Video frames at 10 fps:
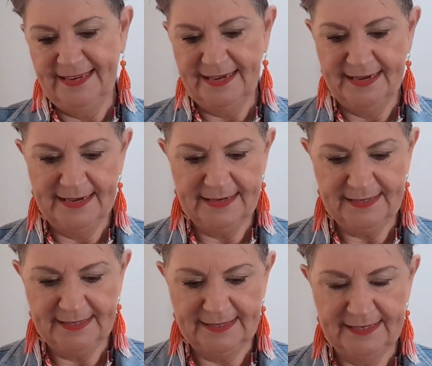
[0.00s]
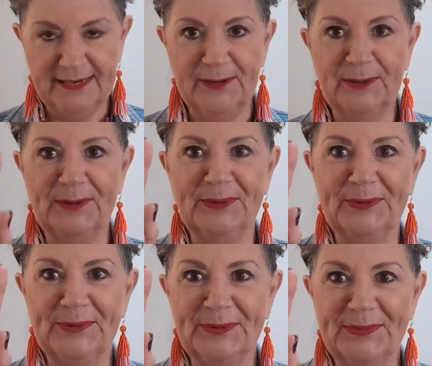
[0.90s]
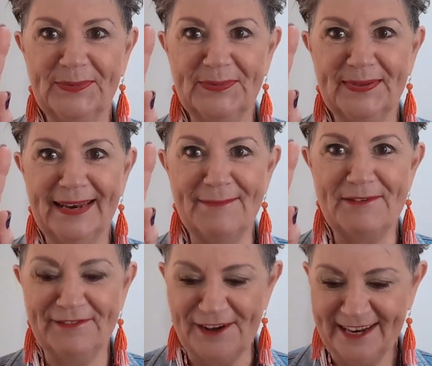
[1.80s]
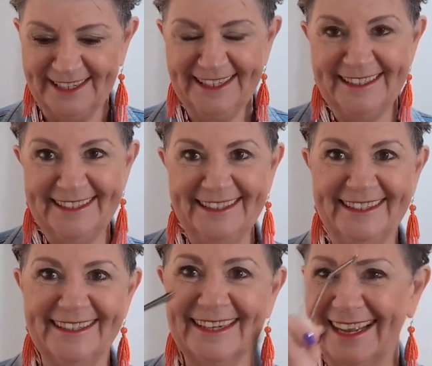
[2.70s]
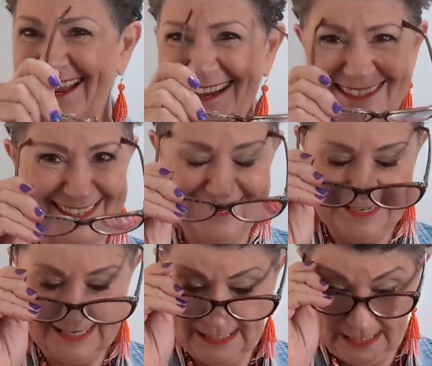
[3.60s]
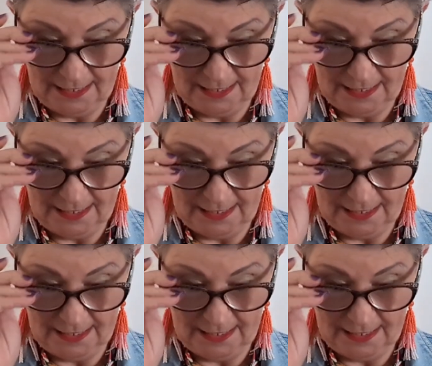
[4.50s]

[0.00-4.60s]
is, let me find it, glasses.